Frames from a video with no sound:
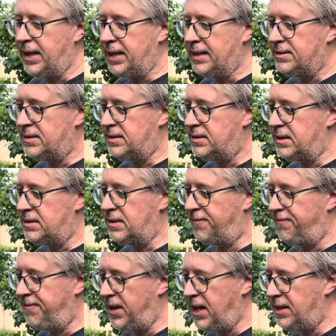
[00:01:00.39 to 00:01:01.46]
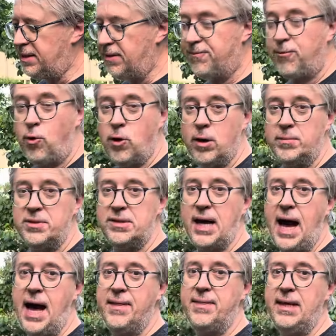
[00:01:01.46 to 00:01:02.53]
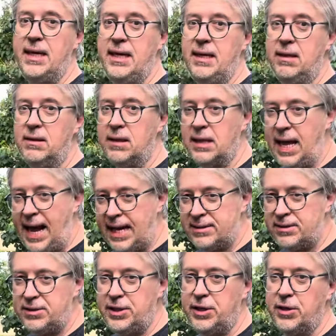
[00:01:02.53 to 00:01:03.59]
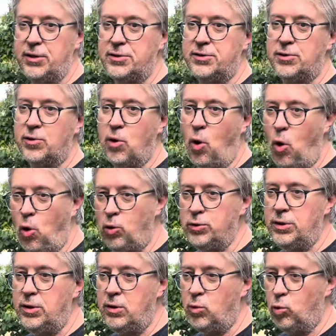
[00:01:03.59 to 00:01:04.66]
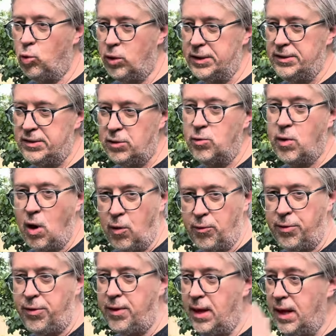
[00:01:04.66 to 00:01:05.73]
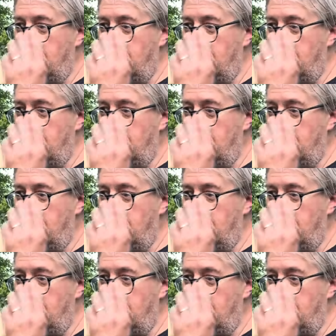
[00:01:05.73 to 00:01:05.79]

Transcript: is it's a fig that forms on the last year's or old wood's growth.